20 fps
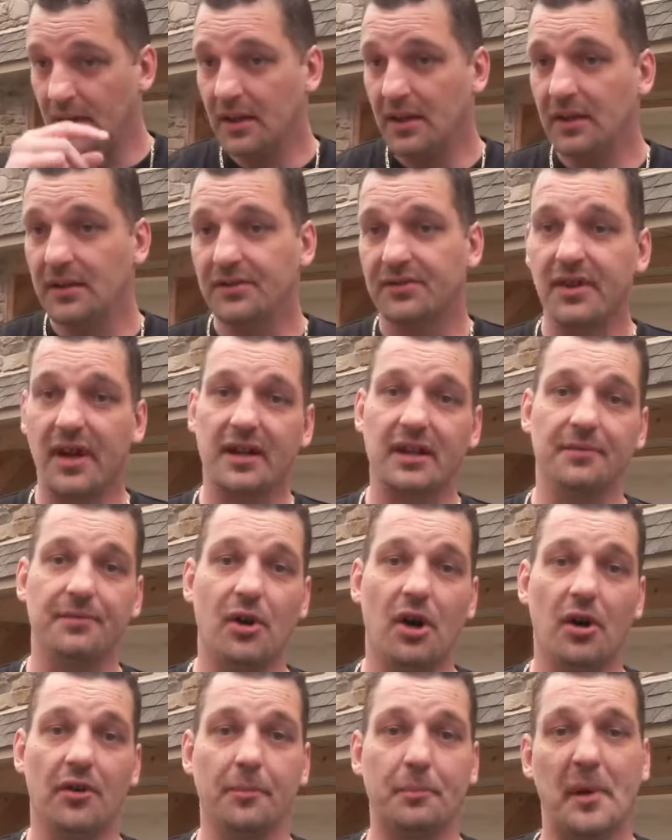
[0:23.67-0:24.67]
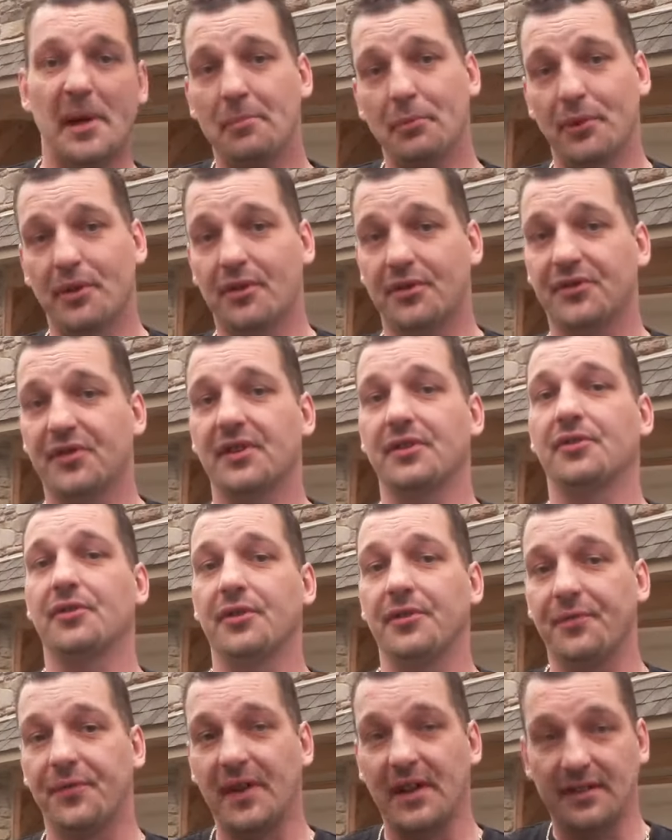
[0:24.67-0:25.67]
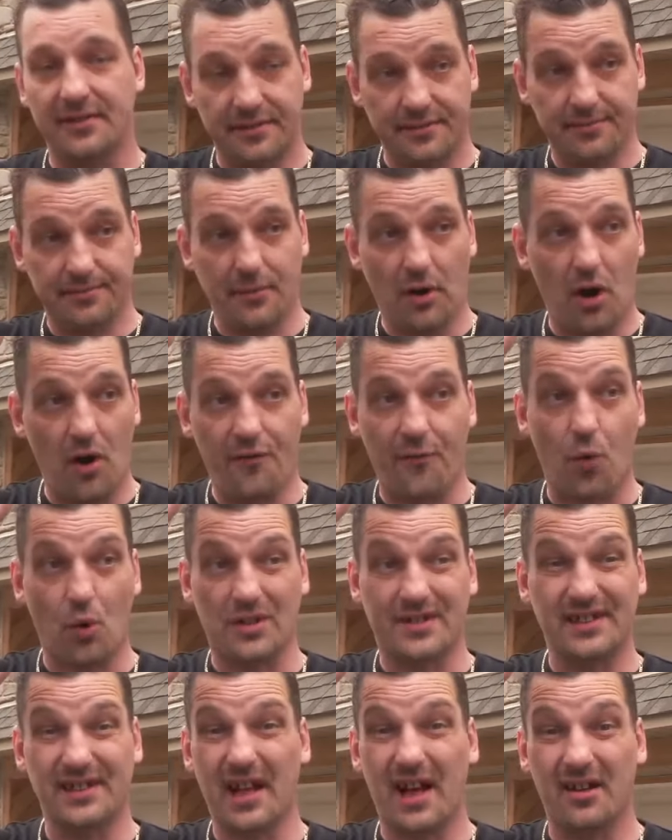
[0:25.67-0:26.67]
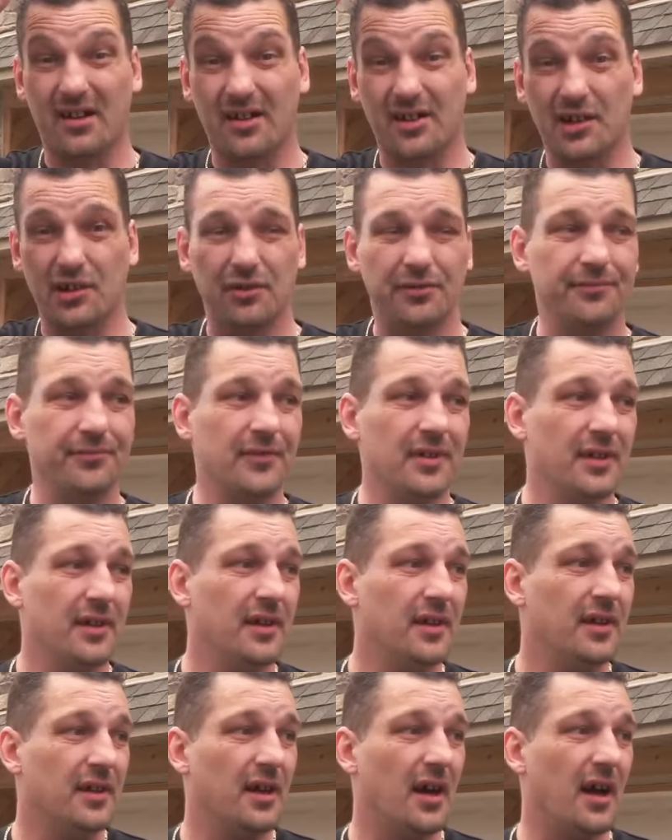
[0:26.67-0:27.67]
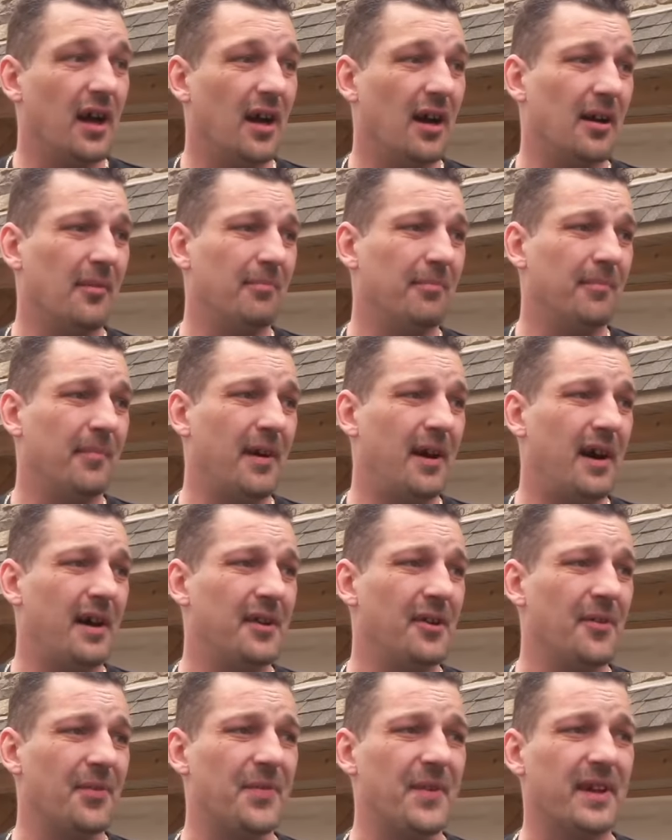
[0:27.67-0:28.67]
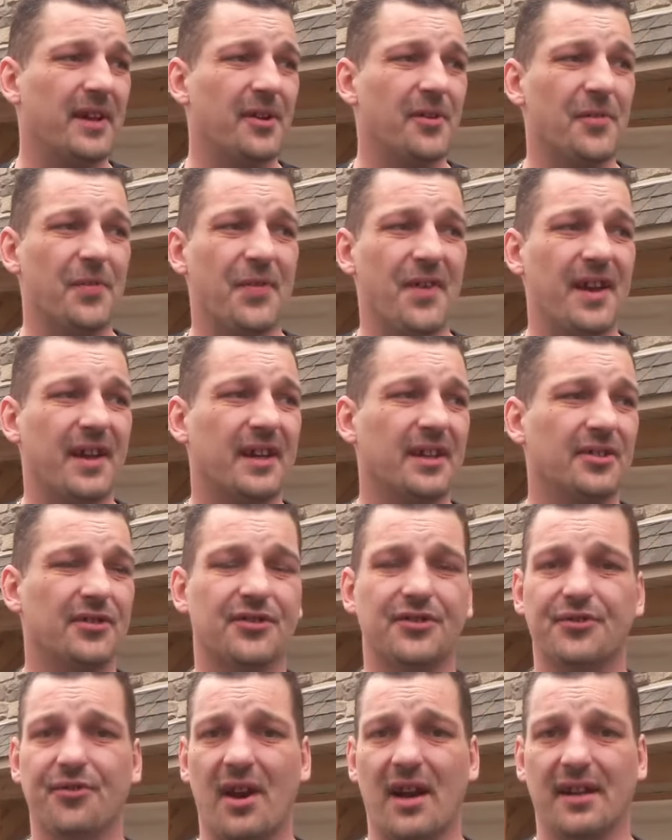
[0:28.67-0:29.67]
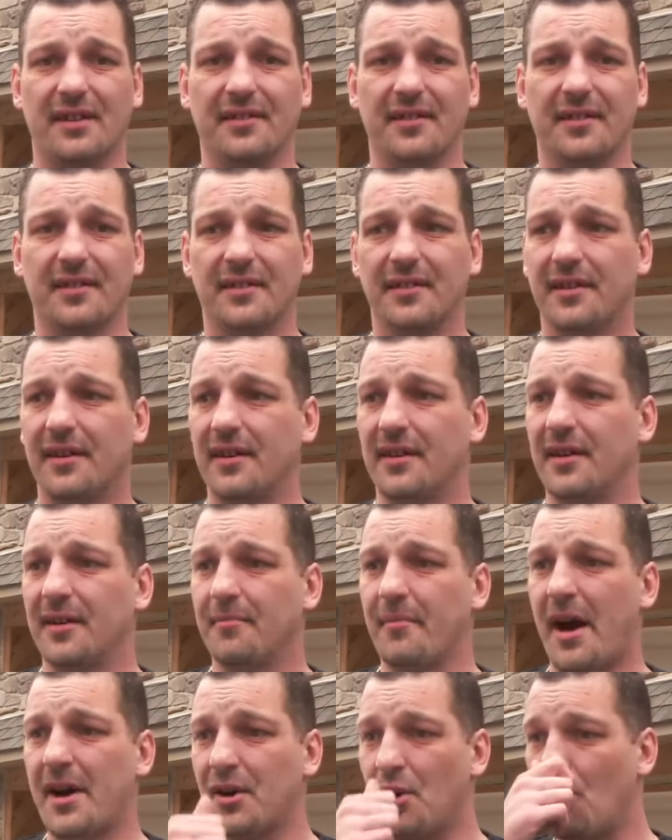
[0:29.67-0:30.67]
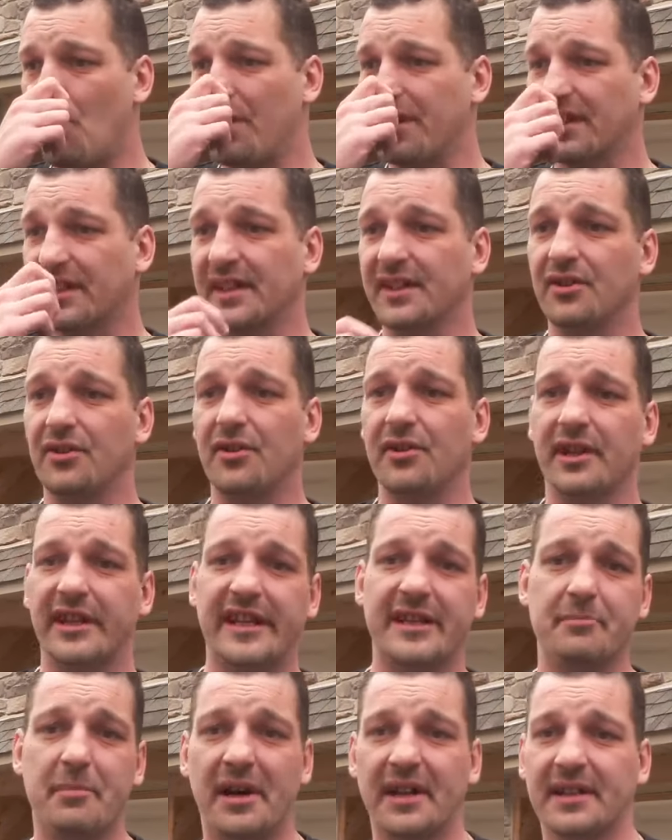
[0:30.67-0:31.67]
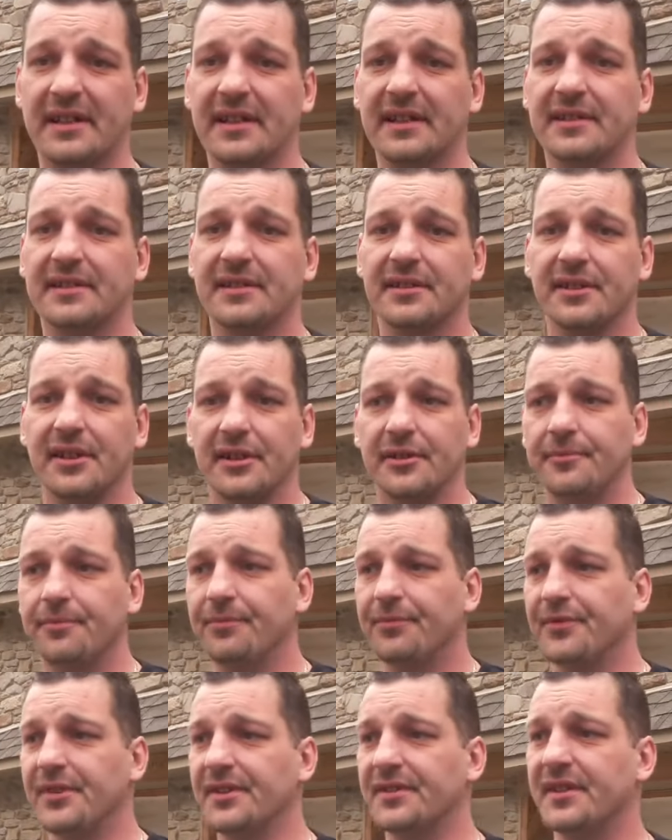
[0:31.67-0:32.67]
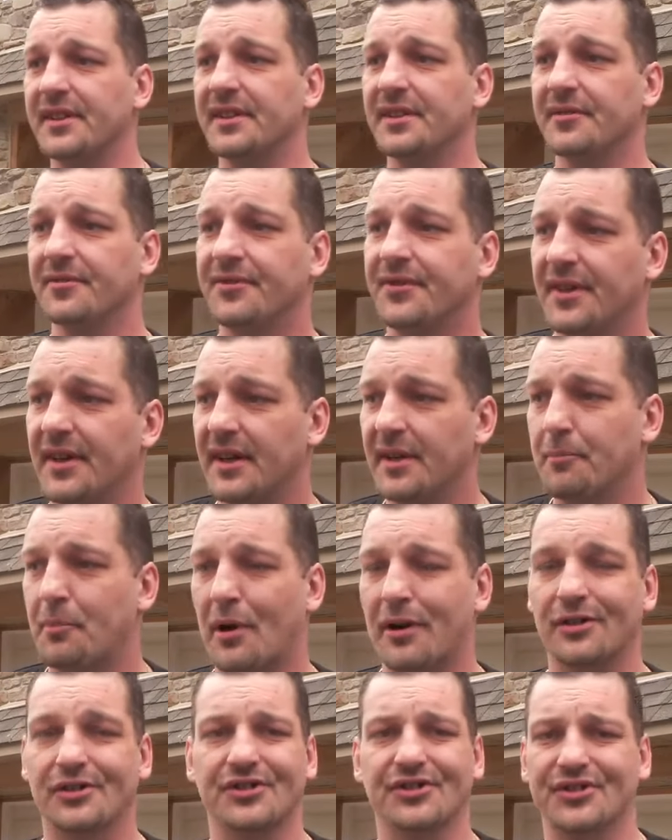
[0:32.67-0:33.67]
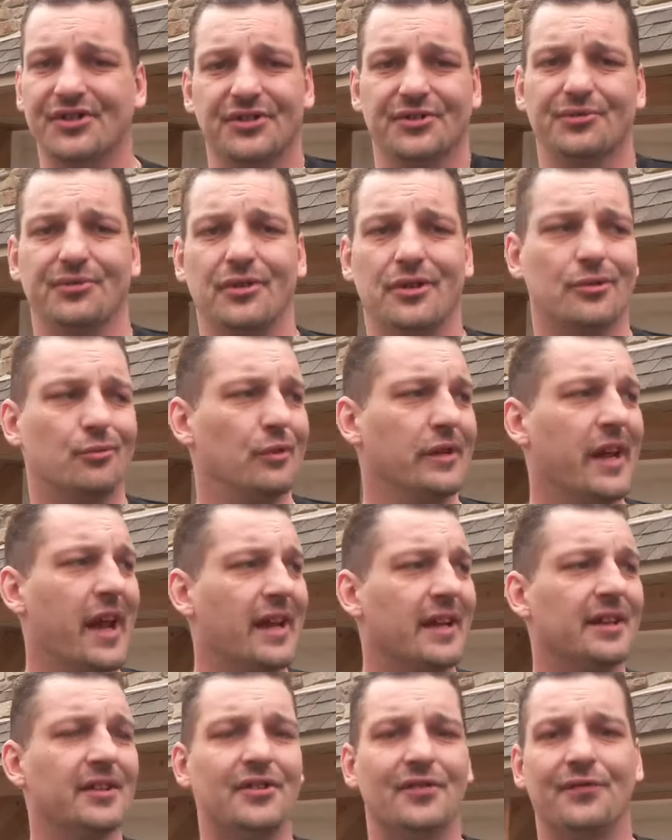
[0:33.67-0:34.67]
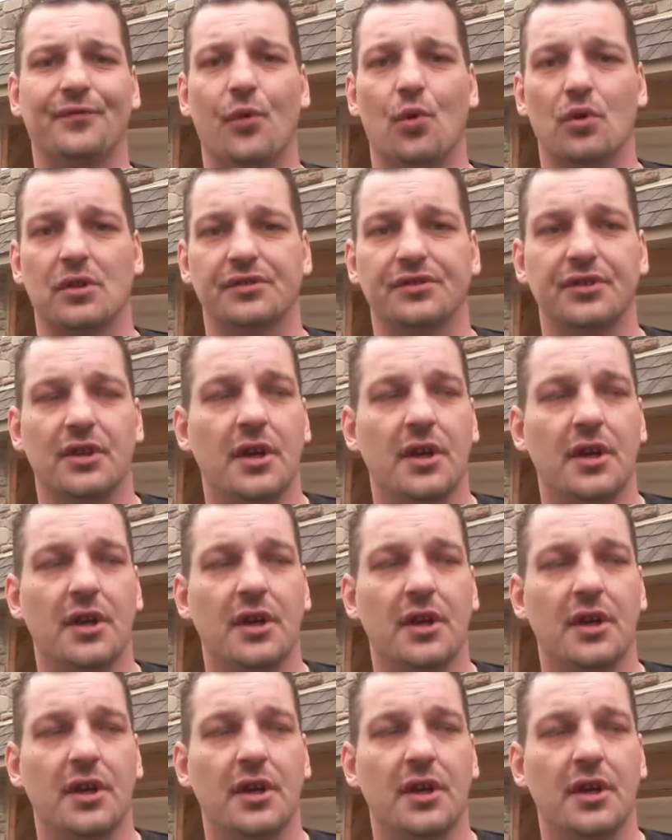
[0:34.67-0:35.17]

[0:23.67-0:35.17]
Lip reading: Second of all, the people that are sitting on the fence, all 1,400 of you, I don't think you're thinking straight. I don't want to get on anybody that, that didn't purchase, because look, we ain't into force.